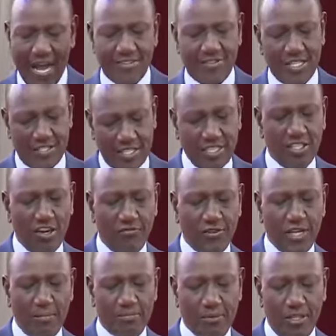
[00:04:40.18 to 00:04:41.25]
As the city
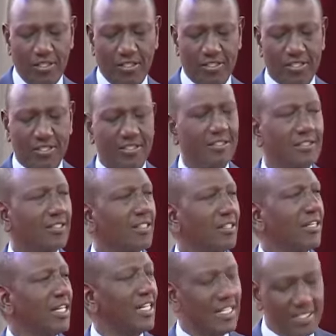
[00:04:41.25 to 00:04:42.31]
of champions,
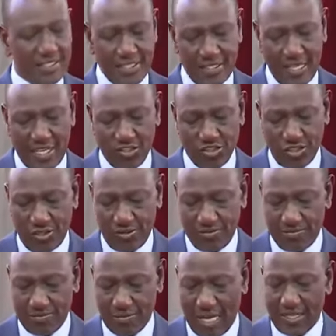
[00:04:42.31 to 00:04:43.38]
it is essential
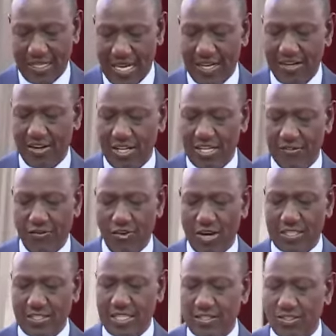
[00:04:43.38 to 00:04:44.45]
that Eldoret
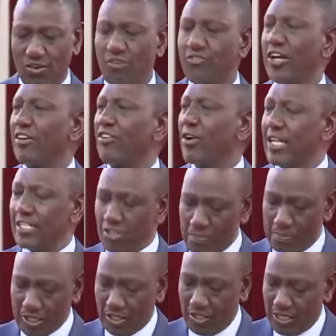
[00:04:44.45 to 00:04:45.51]
focuses on the great
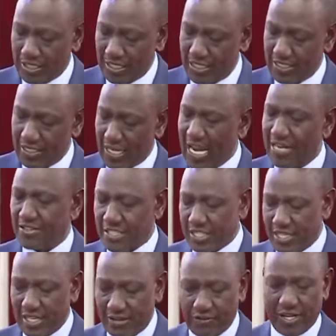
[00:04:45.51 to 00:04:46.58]
opportunities and
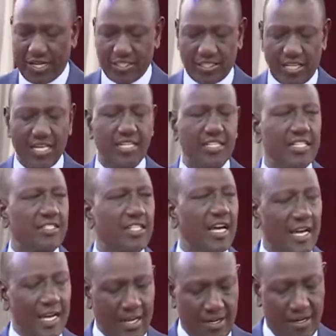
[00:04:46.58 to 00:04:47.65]
significant challenges
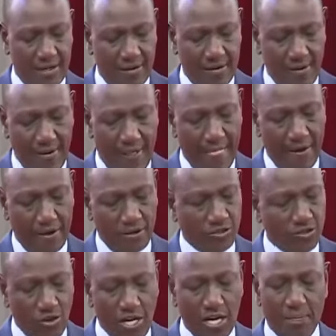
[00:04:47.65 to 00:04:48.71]
ahead,
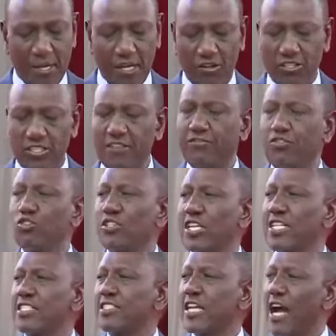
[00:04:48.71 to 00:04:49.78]
not only because the
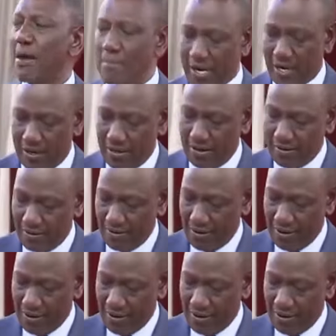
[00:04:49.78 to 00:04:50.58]
future is urban,